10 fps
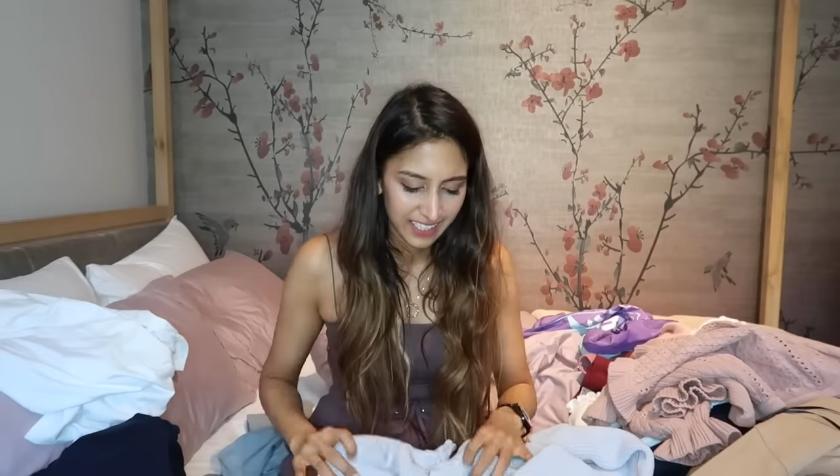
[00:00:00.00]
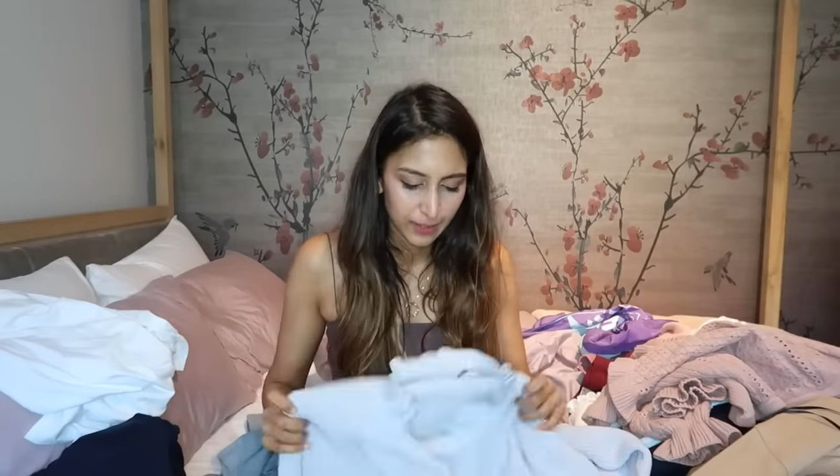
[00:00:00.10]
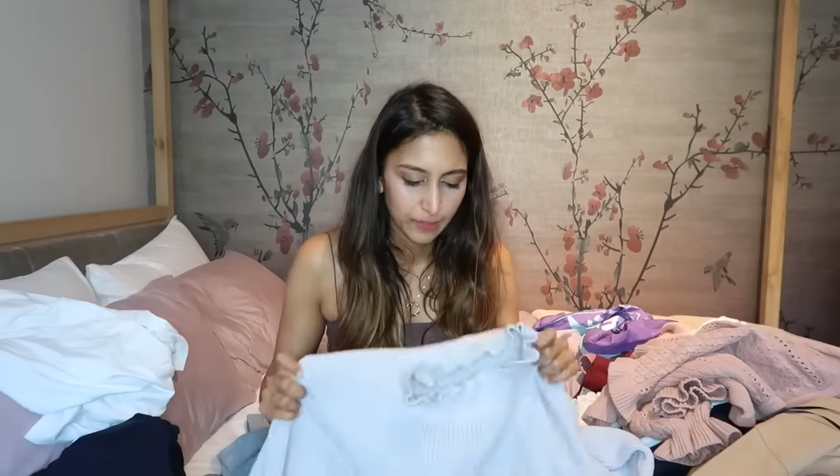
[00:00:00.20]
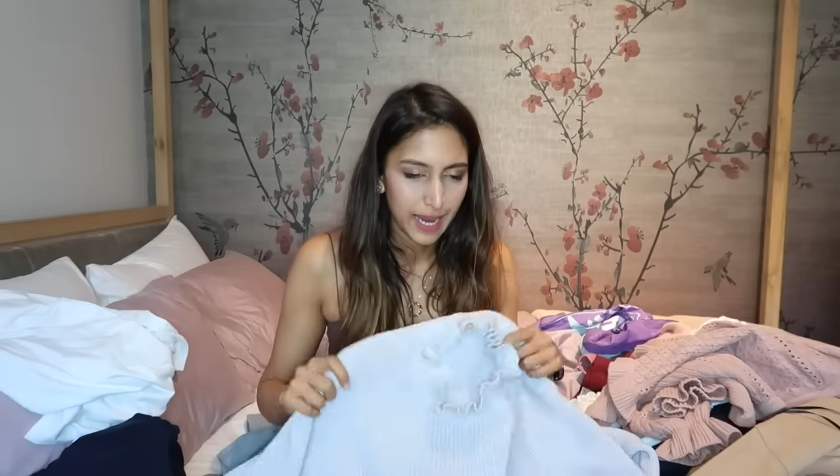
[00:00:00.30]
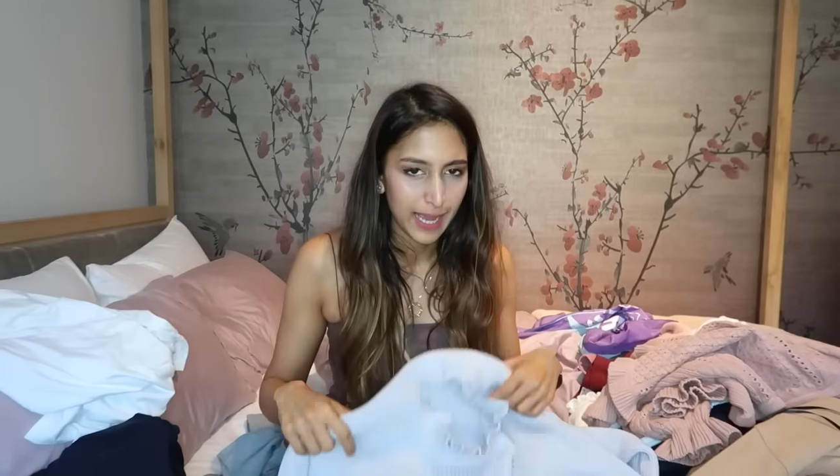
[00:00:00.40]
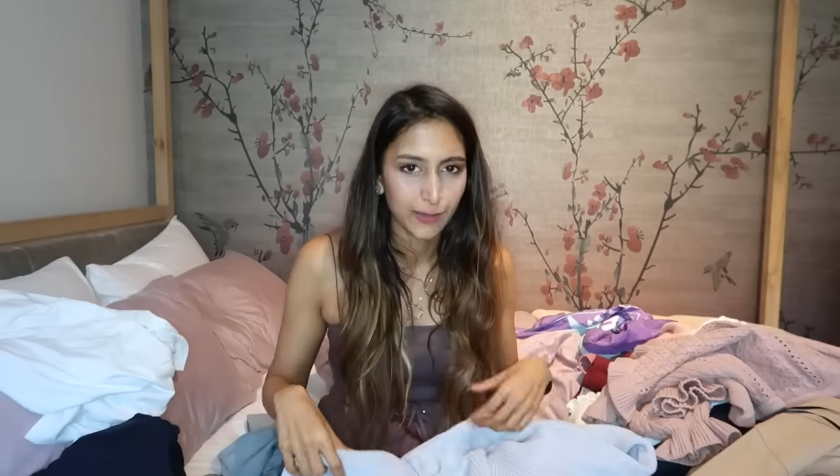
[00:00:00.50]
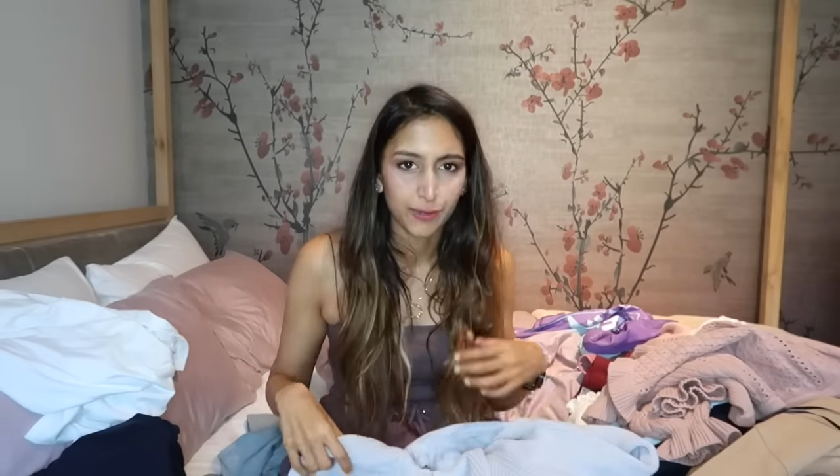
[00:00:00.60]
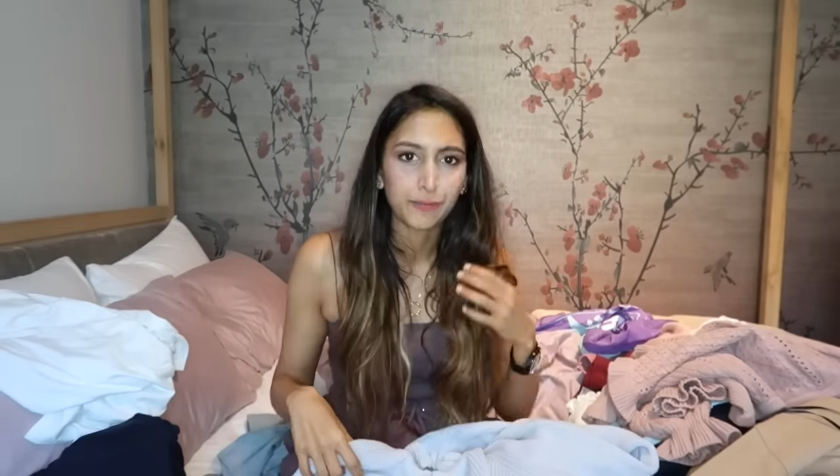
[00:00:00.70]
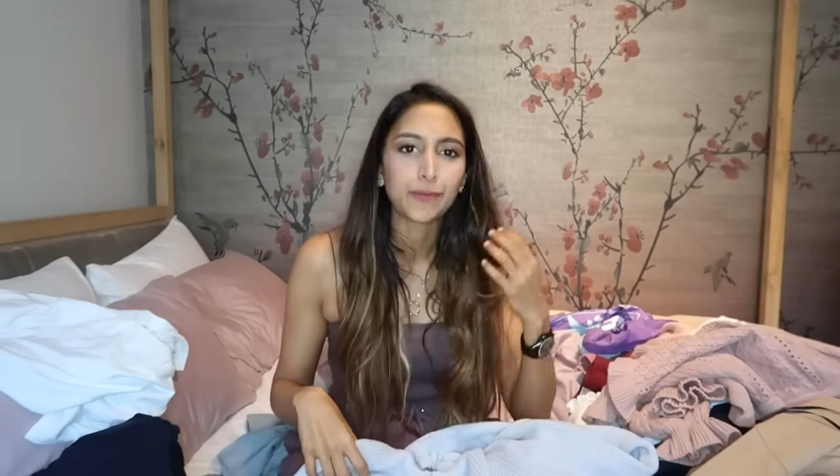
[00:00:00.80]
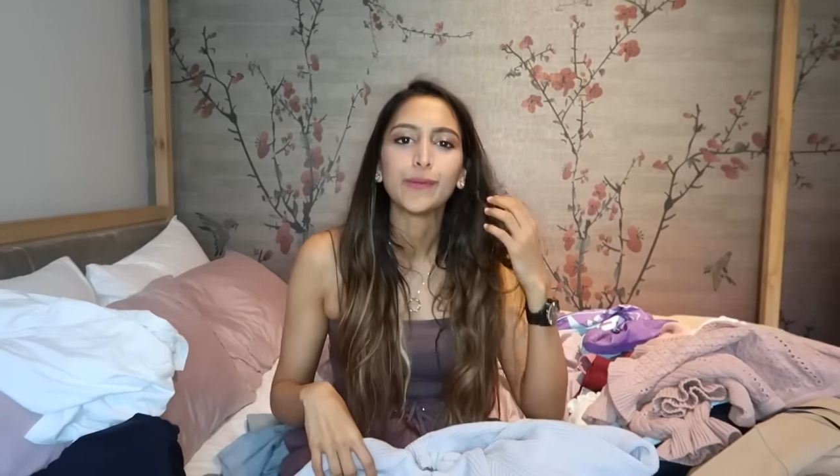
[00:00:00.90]
A black
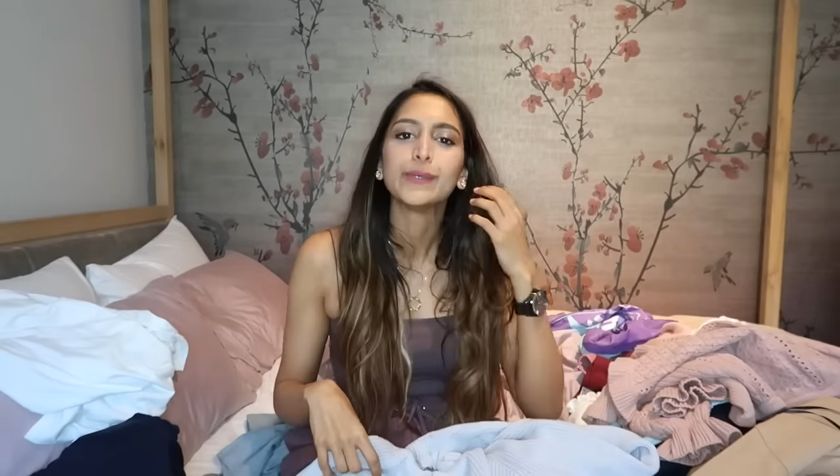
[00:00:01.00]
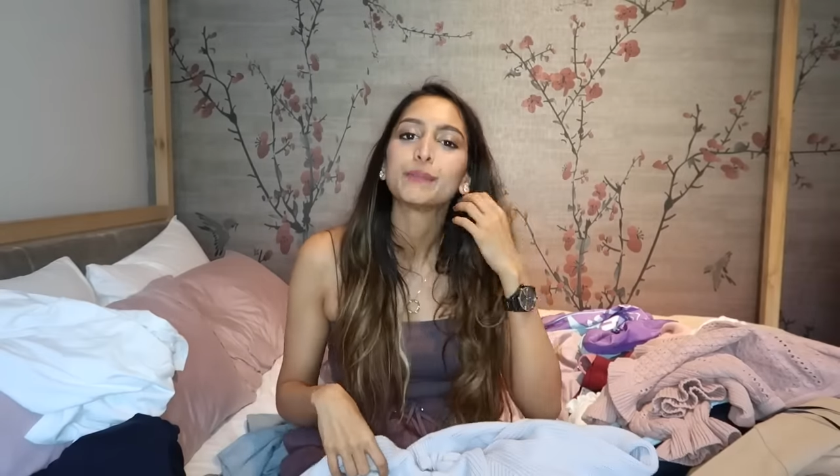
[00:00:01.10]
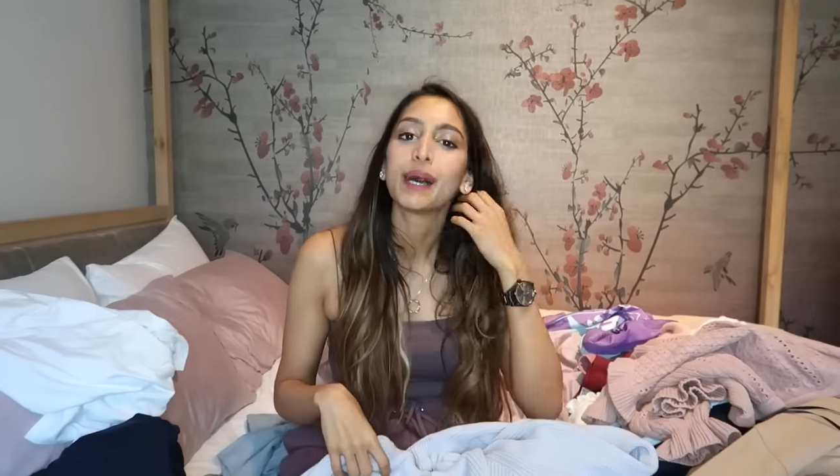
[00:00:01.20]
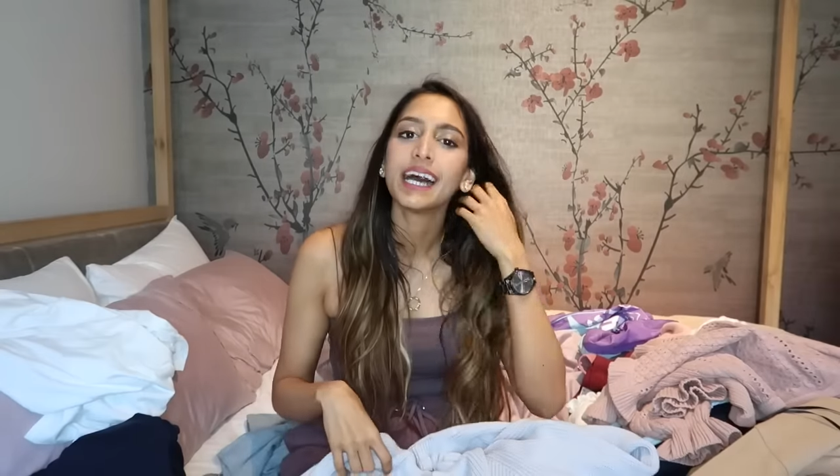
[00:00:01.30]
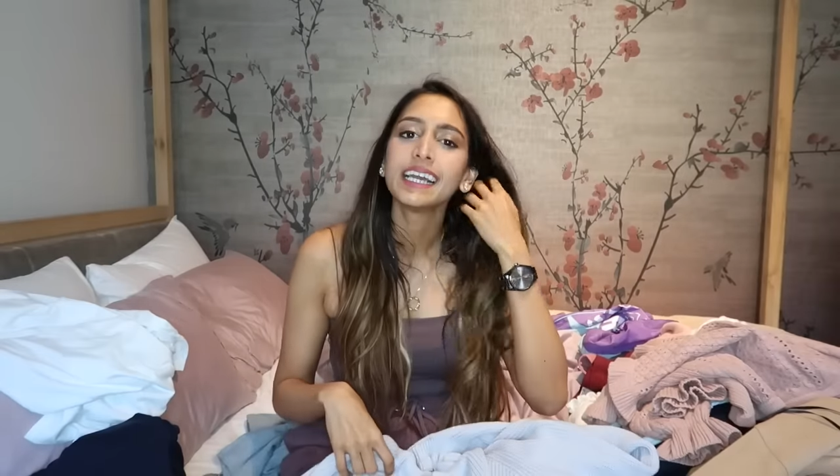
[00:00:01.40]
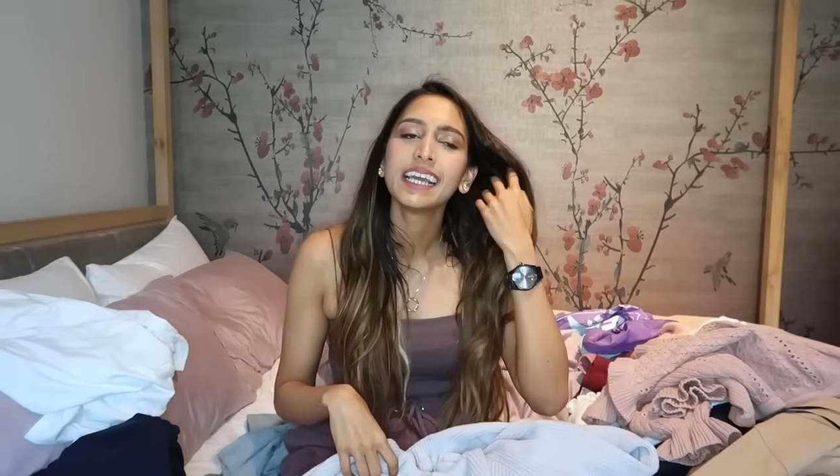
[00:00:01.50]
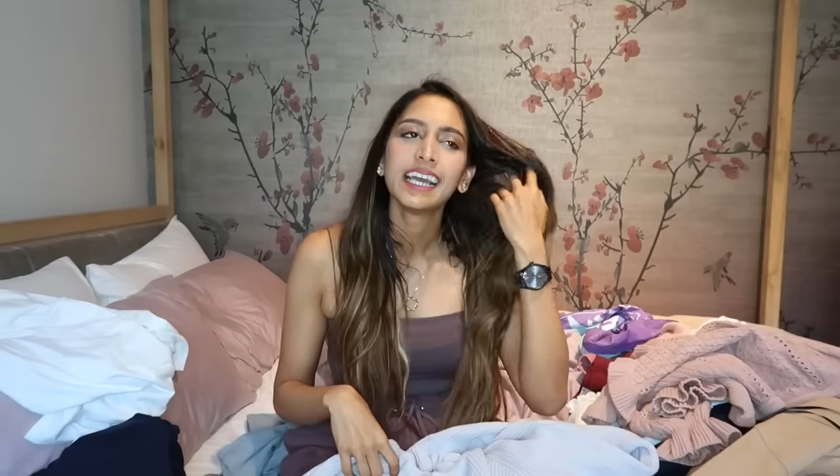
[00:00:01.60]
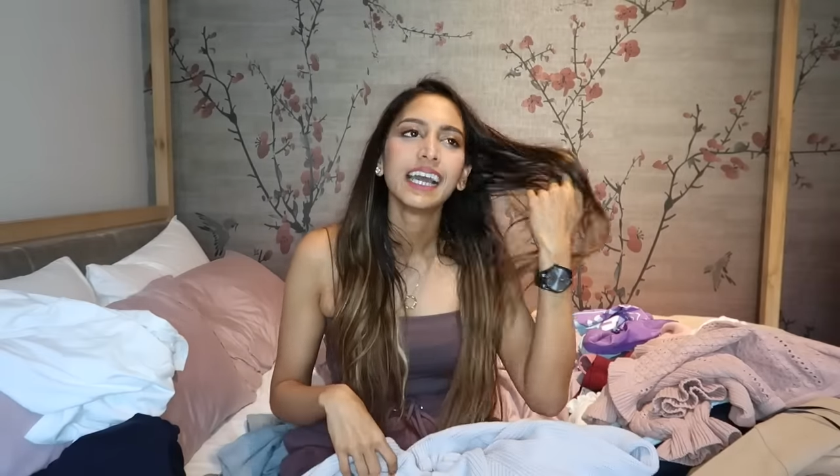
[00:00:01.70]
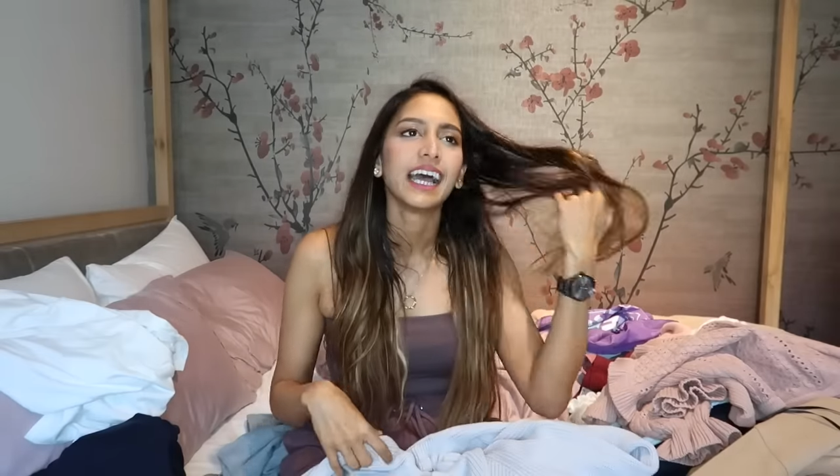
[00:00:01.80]
refuse bag,